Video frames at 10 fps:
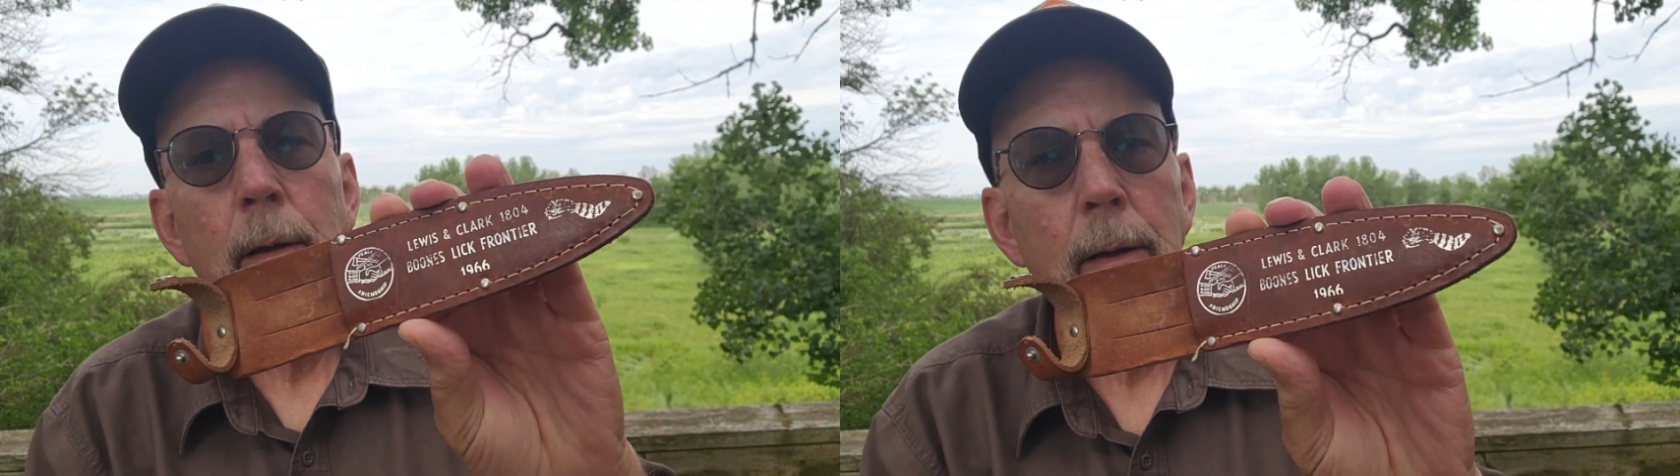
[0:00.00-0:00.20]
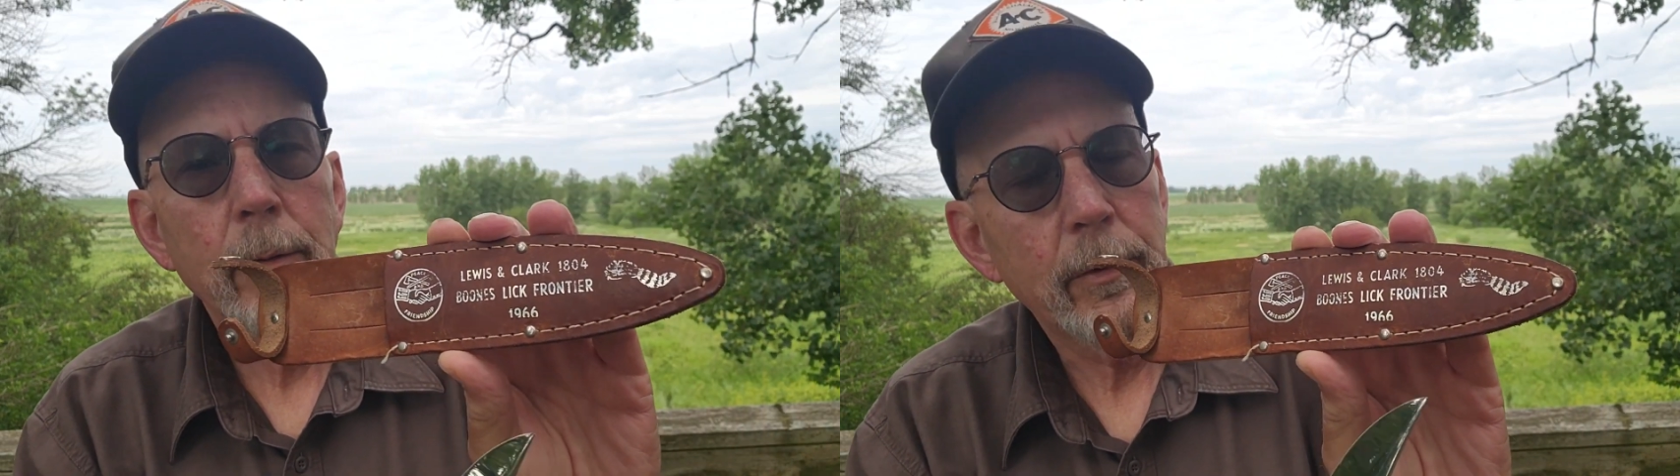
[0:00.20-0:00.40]

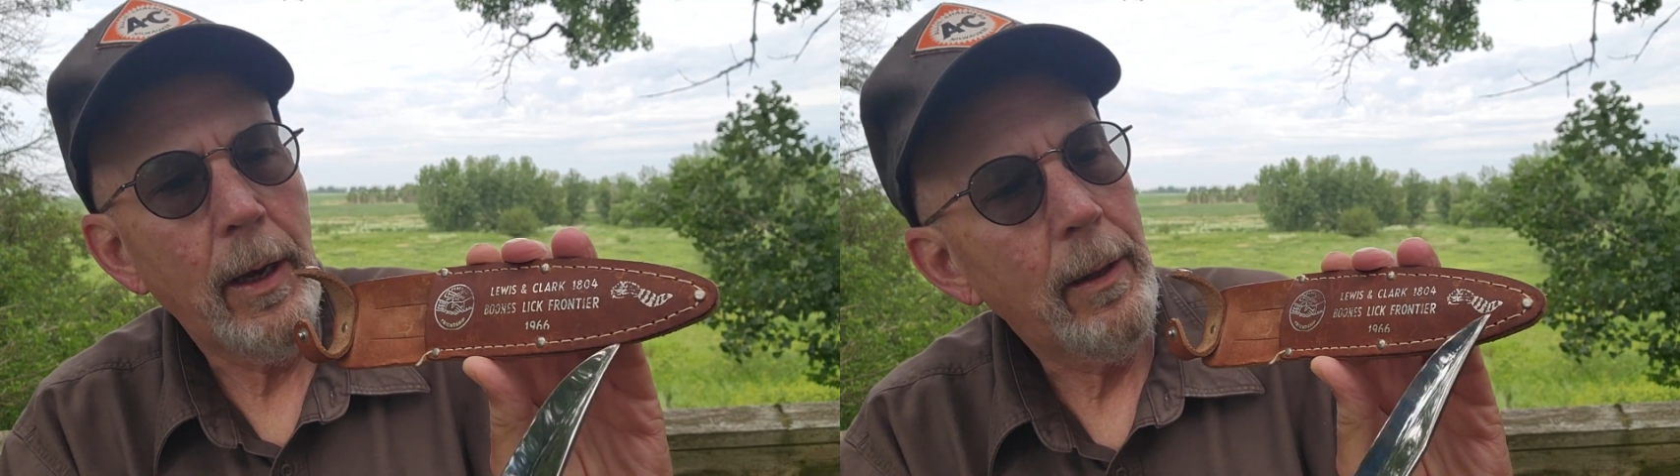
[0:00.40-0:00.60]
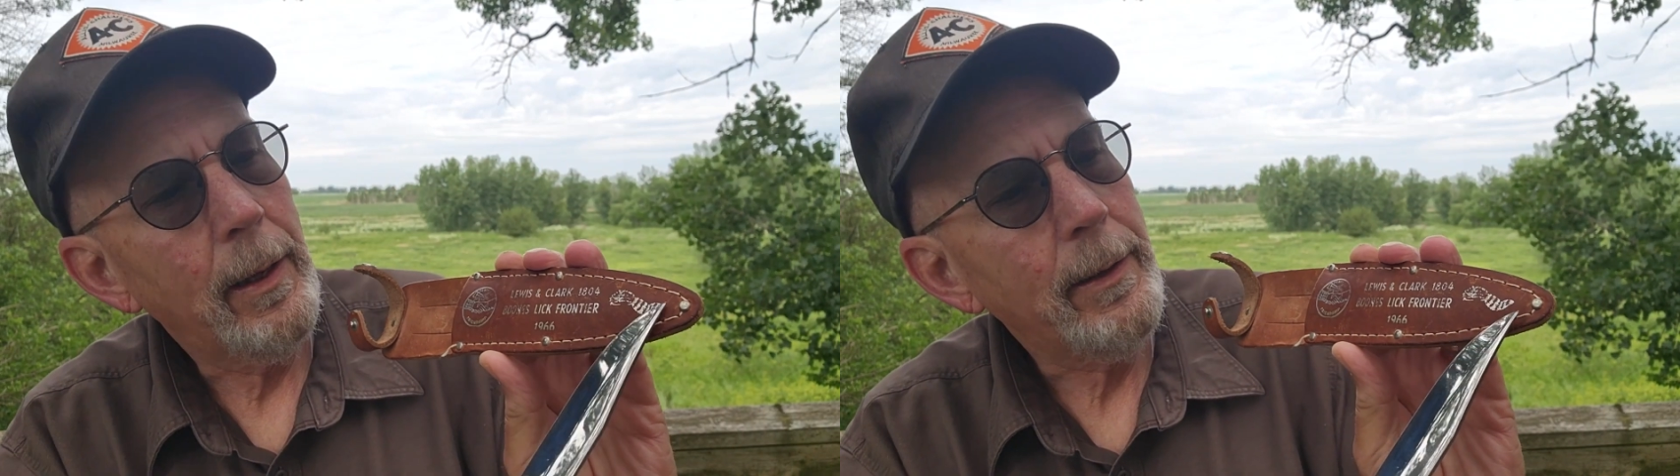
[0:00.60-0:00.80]
and it's
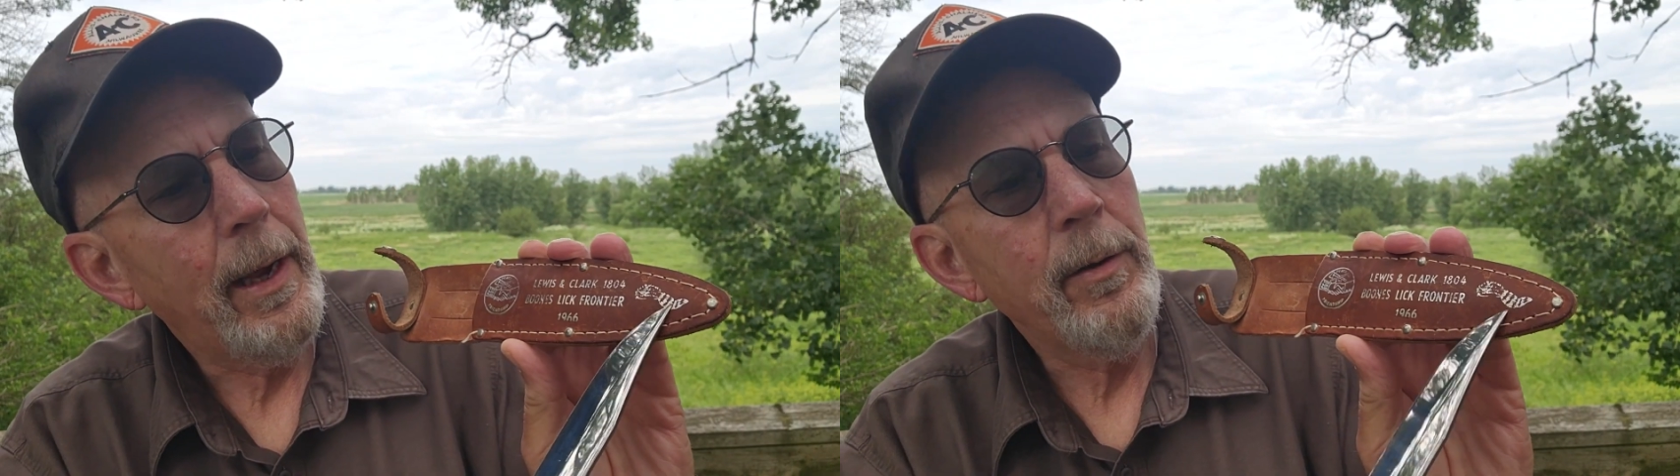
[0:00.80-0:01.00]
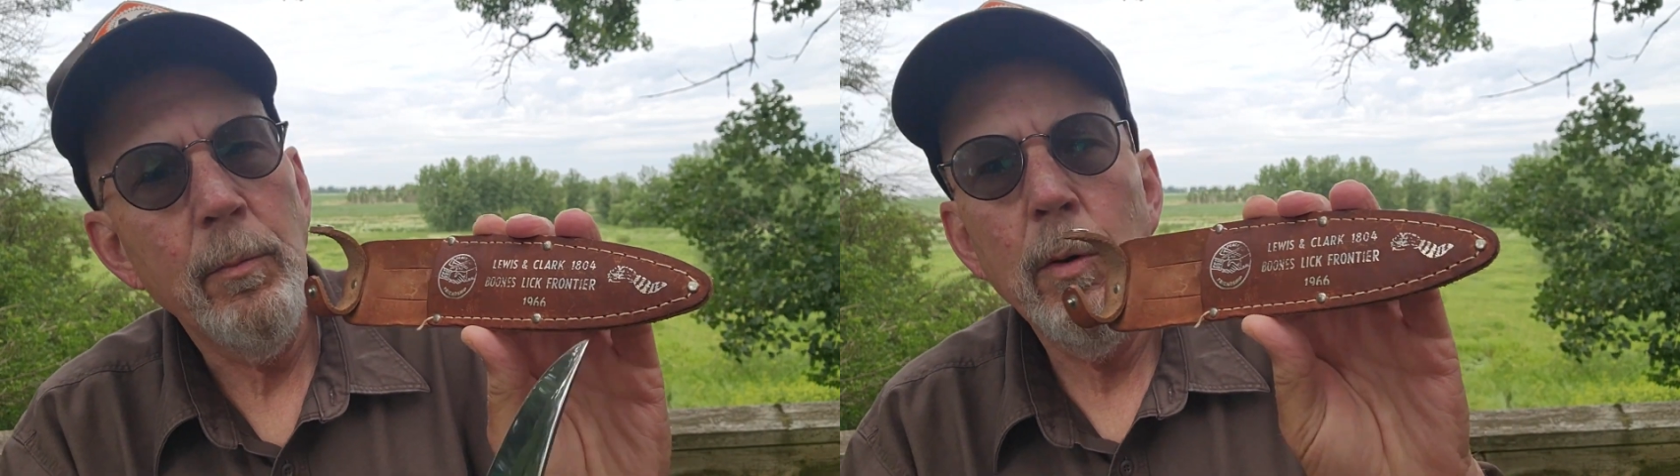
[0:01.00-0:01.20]
got like
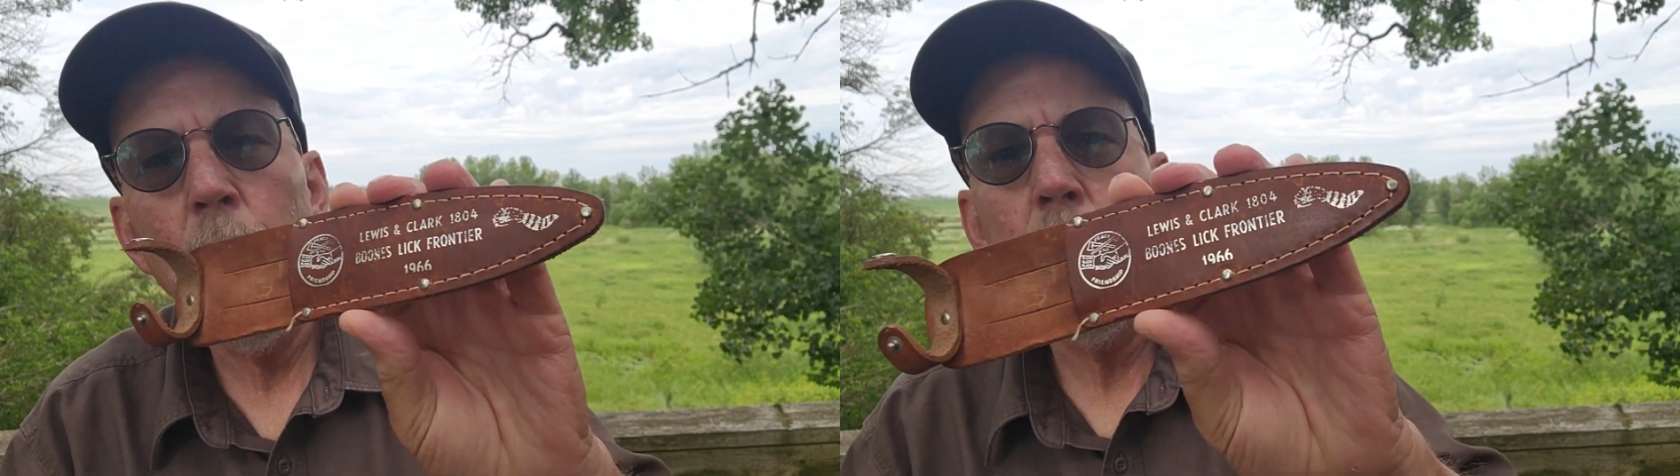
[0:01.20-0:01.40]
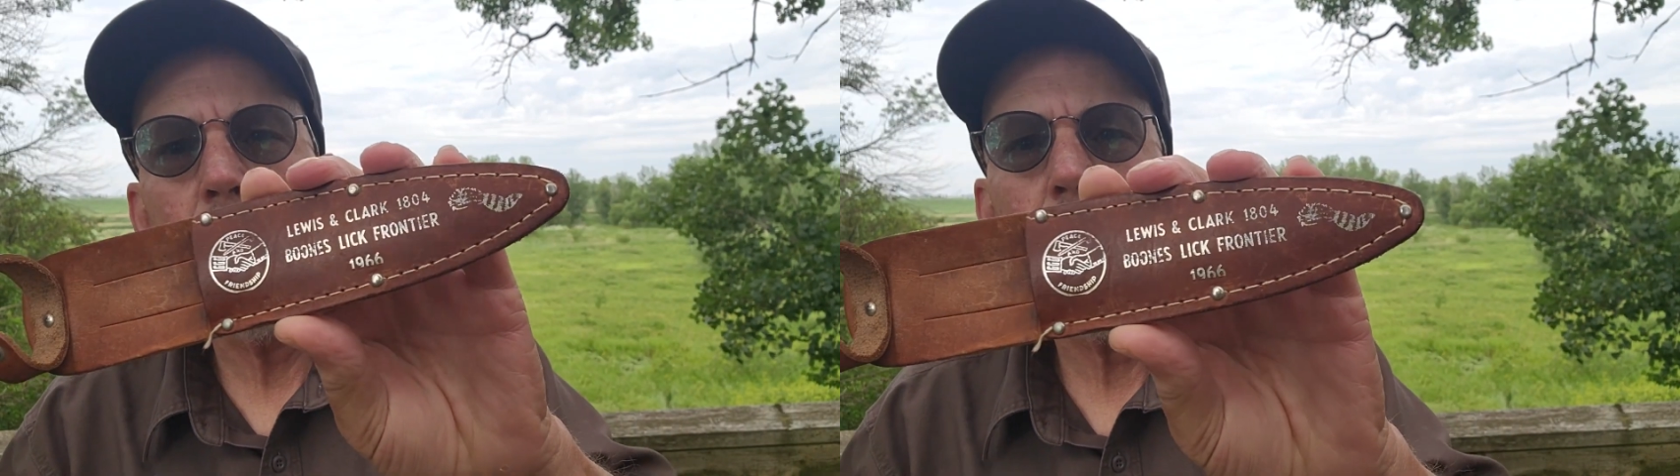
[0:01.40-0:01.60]
Daniel
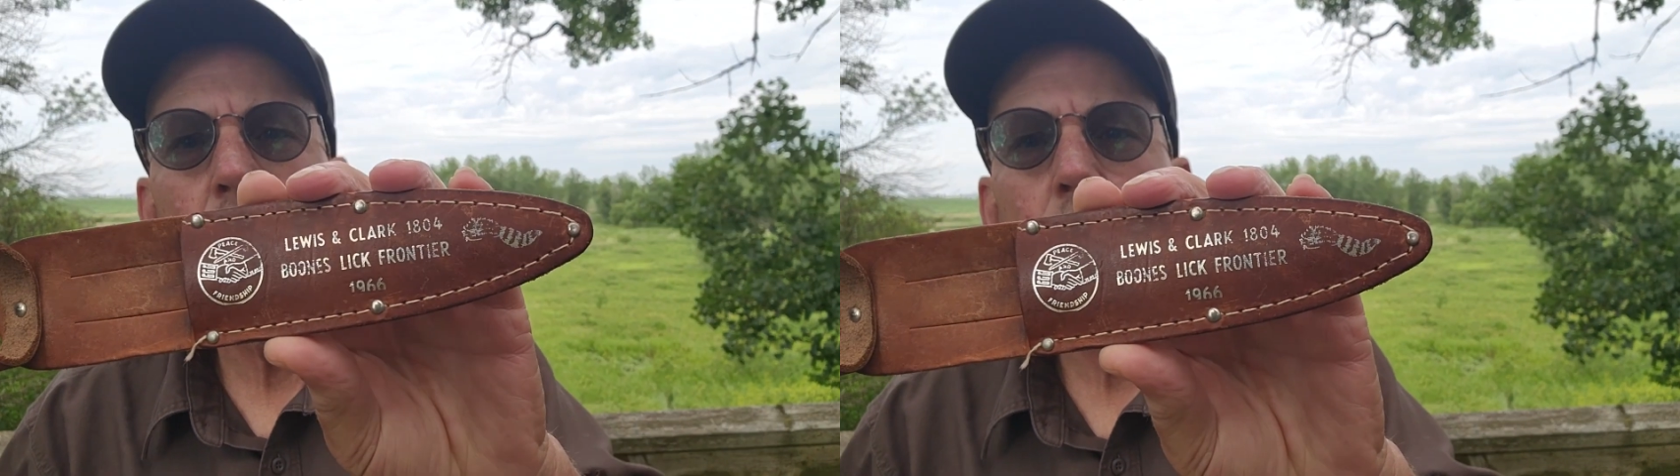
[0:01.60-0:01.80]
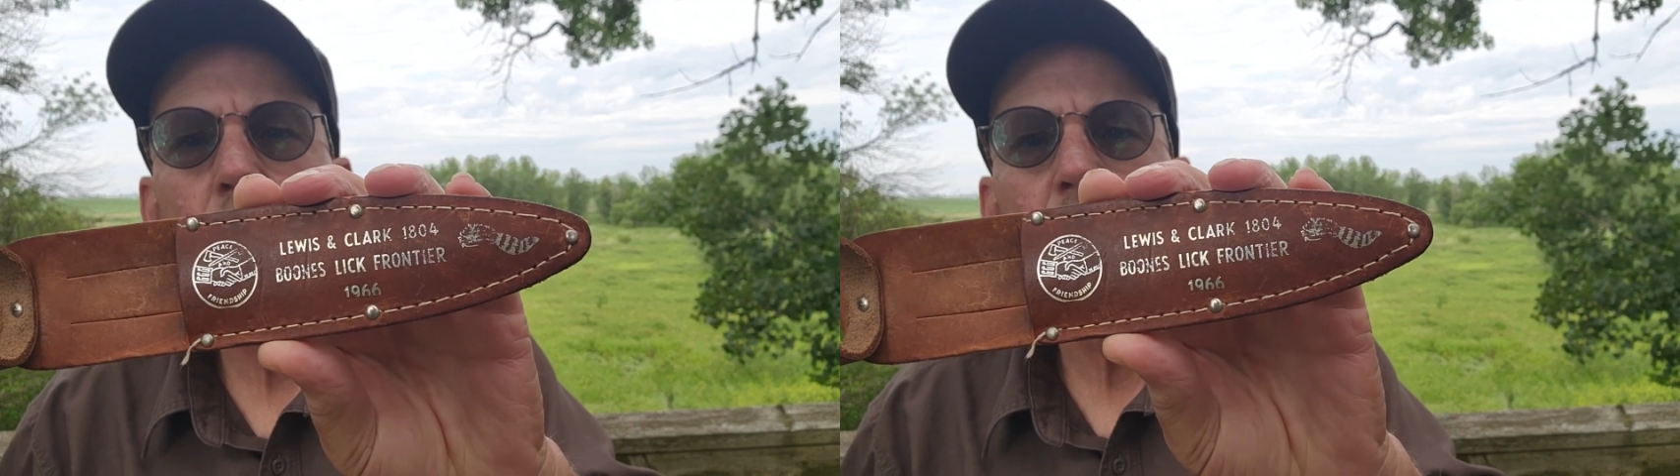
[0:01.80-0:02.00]
Boone's
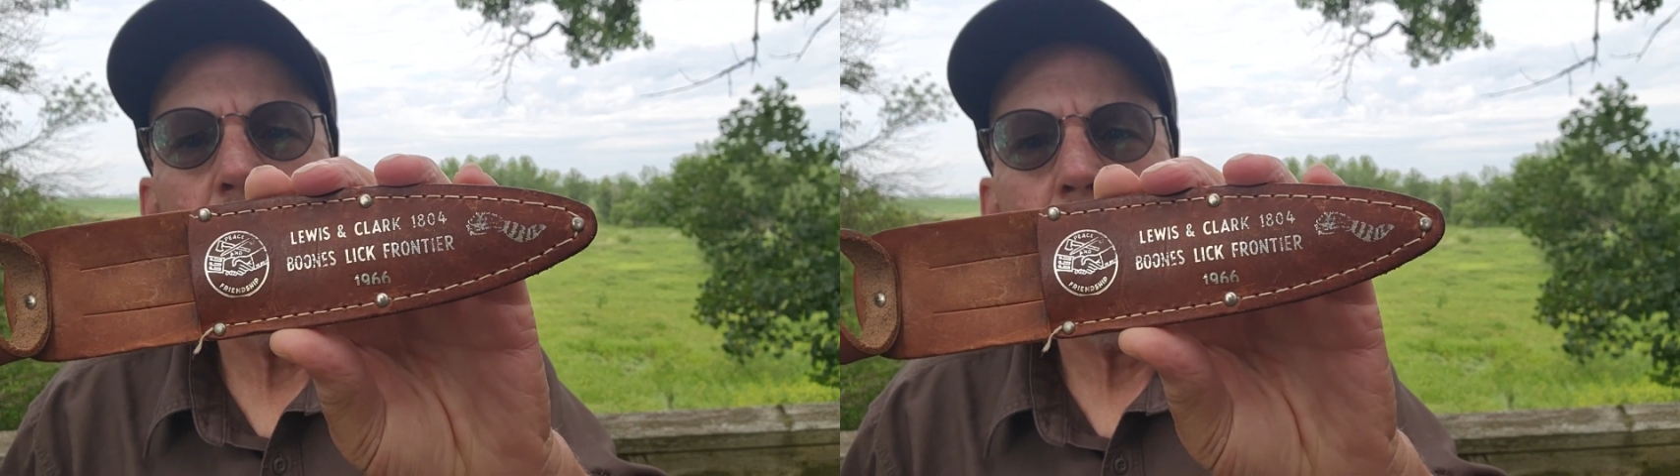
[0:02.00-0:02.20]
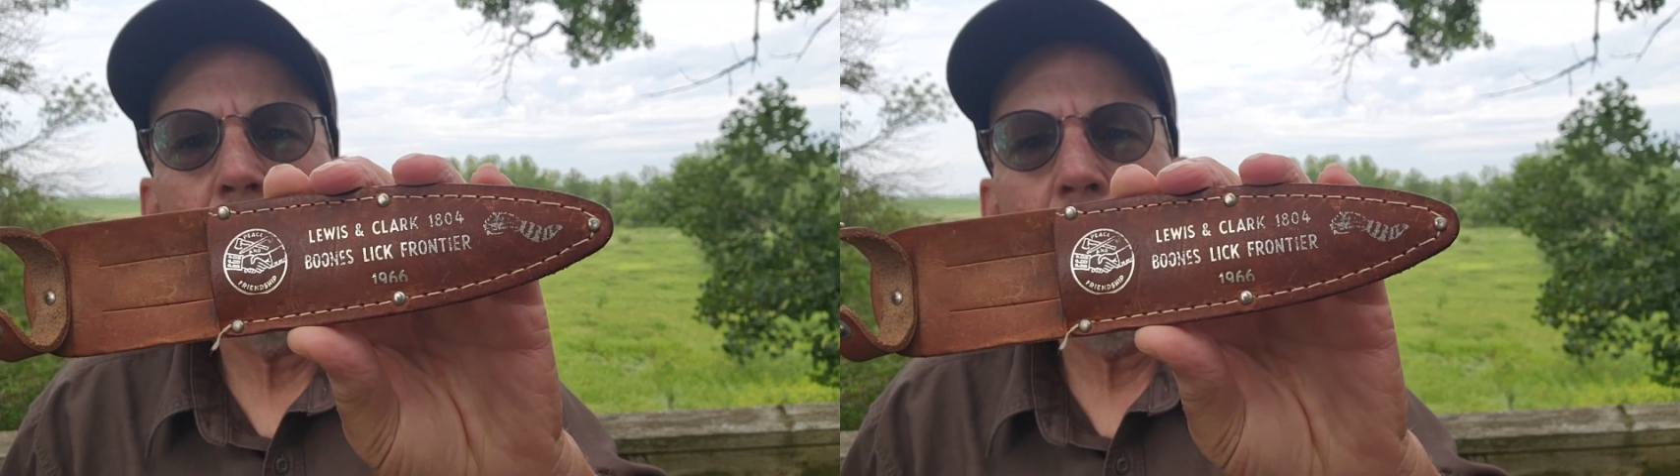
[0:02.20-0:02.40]

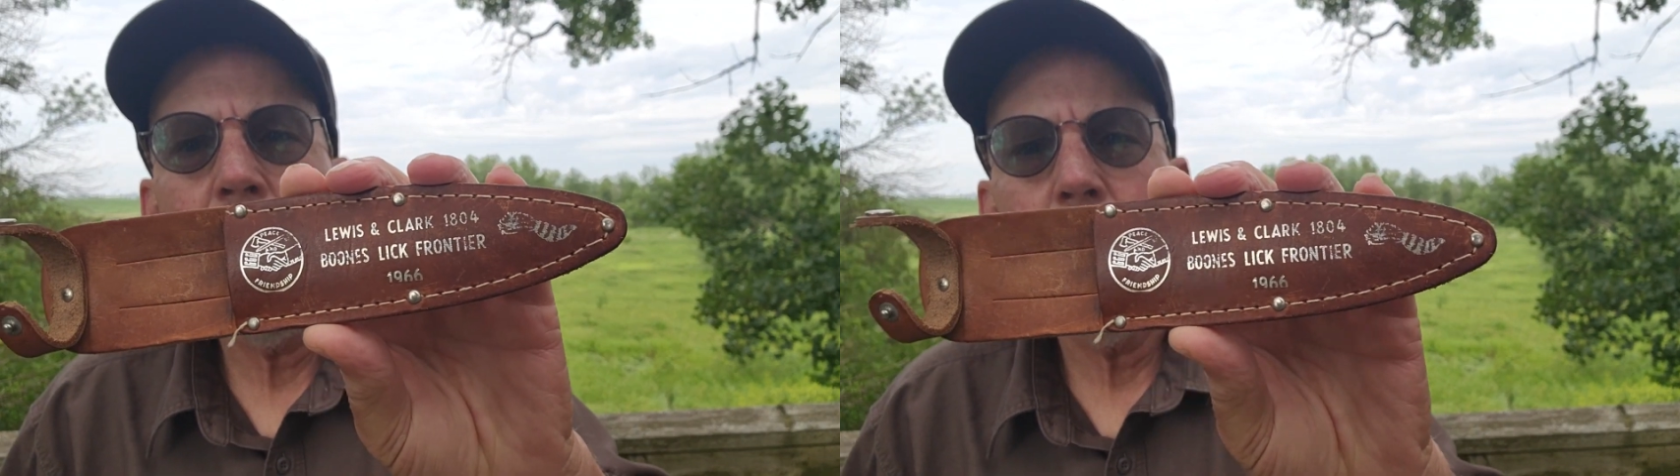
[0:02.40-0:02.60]
coonskin hat